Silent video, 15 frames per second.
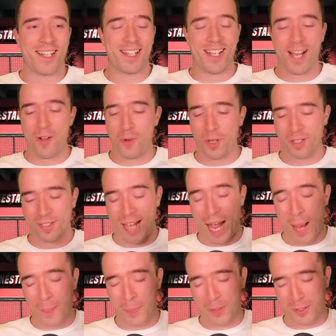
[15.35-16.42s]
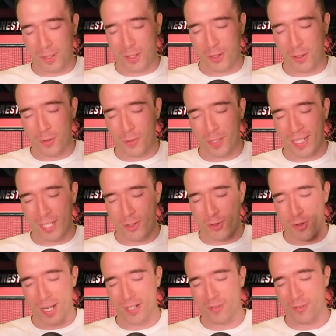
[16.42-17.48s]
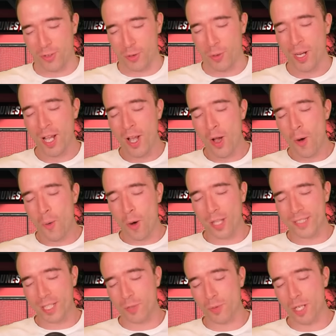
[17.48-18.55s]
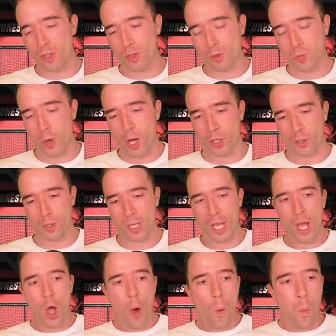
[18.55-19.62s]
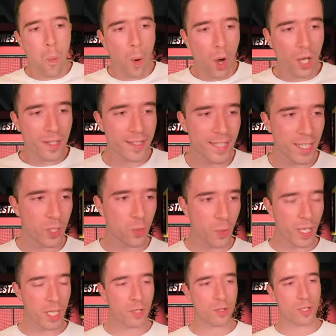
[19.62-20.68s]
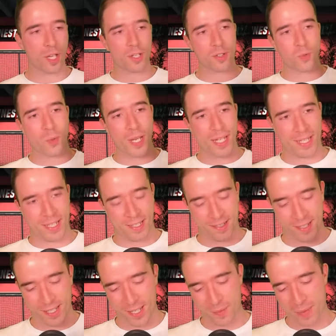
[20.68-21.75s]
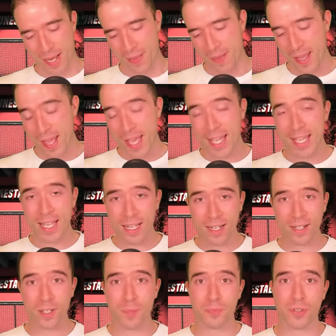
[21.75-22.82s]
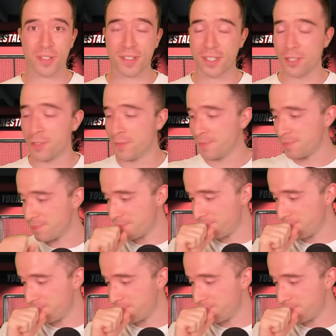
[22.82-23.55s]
That was absolutely dreadful. What did we just watch? What did we just witness here, man? England, Brazil.